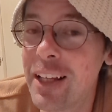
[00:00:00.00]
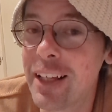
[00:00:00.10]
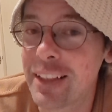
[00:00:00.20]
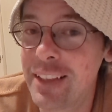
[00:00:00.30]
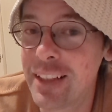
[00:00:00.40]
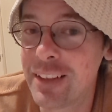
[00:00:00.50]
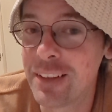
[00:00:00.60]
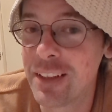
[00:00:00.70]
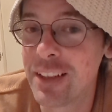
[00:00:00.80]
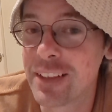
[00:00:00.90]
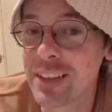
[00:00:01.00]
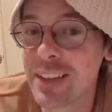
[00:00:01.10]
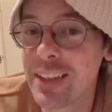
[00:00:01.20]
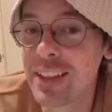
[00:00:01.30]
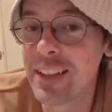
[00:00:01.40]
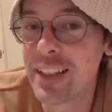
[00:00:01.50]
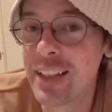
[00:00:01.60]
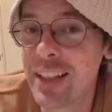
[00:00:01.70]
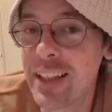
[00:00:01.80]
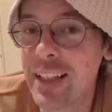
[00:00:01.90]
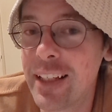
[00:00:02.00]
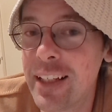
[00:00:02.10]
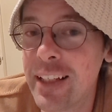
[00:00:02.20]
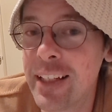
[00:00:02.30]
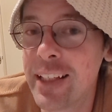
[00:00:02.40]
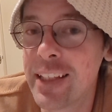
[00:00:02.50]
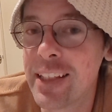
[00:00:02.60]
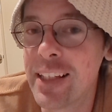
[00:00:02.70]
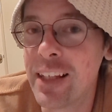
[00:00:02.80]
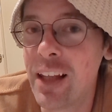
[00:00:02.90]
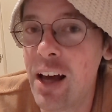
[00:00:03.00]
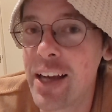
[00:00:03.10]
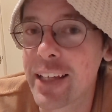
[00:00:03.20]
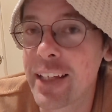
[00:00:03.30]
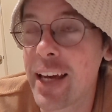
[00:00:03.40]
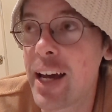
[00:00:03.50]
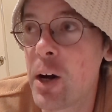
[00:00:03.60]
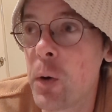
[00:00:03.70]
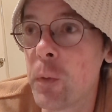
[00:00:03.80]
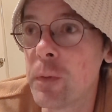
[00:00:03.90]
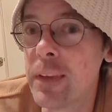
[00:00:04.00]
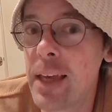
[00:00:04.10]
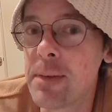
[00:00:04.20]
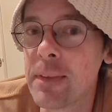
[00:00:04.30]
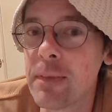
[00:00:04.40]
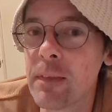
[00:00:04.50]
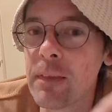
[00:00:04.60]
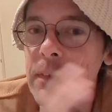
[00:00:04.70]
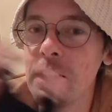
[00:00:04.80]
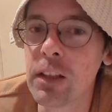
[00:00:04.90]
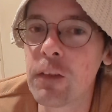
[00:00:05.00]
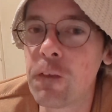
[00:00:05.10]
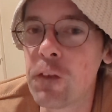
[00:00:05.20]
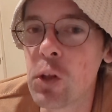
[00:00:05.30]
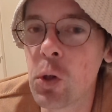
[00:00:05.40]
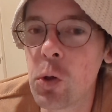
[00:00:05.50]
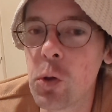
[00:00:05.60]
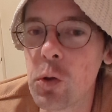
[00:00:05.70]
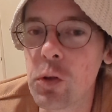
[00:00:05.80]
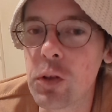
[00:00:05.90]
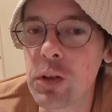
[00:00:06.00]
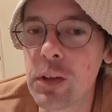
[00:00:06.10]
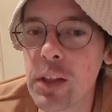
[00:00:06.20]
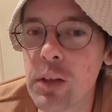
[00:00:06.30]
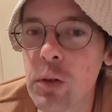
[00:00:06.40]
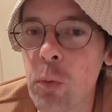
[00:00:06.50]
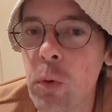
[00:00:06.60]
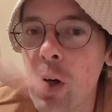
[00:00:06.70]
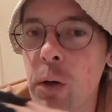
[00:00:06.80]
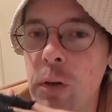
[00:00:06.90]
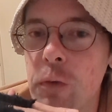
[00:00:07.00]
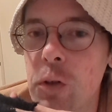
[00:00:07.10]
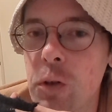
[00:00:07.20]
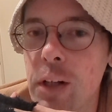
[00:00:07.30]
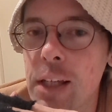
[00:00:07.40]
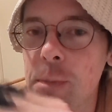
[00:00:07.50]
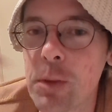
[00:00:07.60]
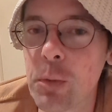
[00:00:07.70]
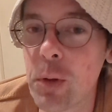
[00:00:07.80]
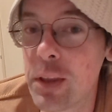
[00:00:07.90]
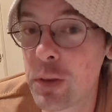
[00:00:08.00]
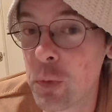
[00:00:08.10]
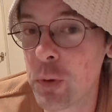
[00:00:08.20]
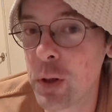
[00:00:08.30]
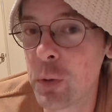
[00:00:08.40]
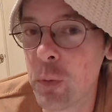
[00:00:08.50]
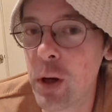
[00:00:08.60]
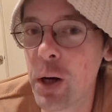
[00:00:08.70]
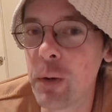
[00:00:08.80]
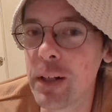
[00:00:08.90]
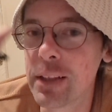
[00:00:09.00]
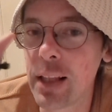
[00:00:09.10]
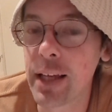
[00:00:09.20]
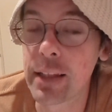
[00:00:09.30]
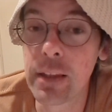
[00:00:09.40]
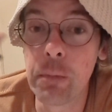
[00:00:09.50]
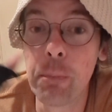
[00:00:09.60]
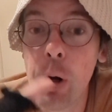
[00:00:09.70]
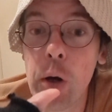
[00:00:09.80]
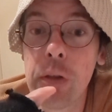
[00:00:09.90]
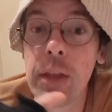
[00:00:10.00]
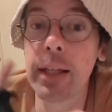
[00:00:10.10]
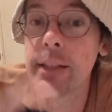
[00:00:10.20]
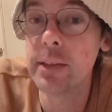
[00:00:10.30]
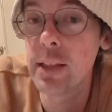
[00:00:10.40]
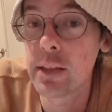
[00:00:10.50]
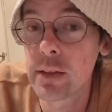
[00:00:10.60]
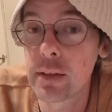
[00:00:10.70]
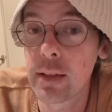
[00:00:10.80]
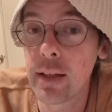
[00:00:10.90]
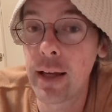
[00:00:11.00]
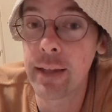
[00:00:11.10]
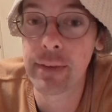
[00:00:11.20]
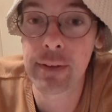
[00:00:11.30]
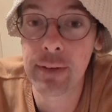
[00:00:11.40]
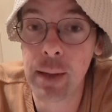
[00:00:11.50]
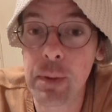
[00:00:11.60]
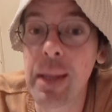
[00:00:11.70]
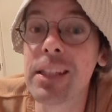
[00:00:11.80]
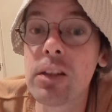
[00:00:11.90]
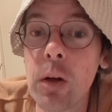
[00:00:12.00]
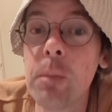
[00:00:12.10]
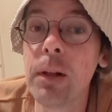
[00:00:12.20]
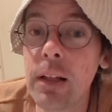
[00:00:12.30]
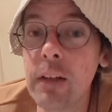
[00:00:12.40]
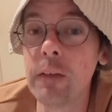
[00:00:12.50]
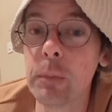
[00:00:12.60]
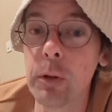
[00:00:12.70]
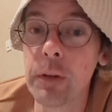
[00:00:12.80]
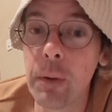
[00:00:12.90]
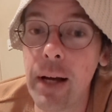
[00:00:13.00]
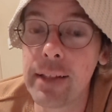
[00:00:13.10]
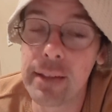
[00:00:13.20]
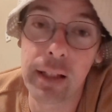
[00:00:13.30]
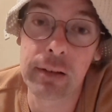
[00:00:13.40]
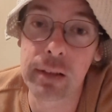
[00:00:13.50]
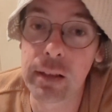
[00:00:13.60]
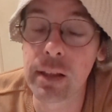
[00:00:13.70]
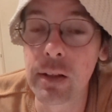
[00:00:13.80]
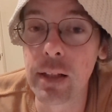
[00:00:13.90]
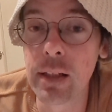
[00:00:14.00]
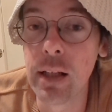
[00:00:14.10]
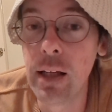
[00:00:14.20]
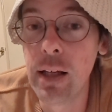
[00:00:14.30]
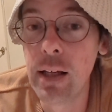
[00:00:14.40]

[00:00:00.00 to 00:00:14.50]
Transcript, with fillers: I like that a lot. I like how they just fuse this world of dreams with the real world. And it's like they both exist at the same time. It's so believable the way it's executed.